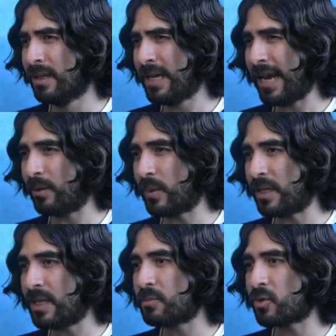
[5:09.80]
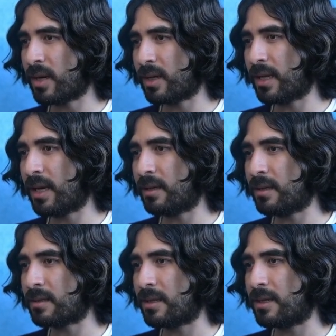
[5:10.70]
And we keep trying again
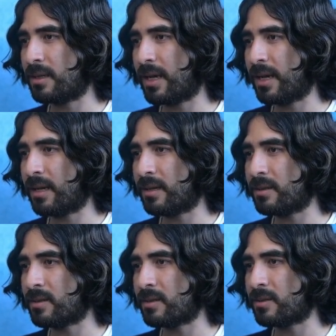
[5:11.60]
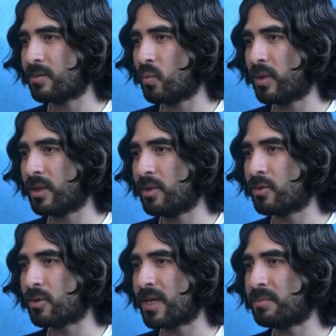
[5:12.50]
as long as what the
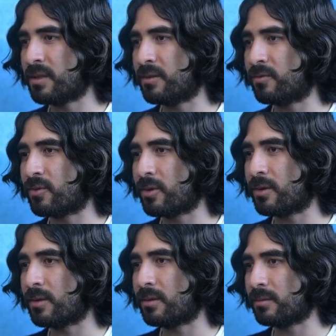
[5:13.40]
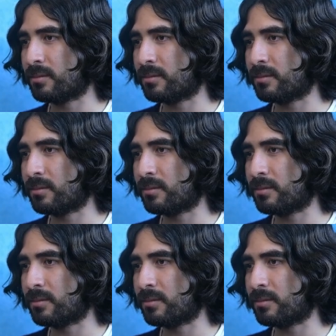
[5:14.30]
user typed in for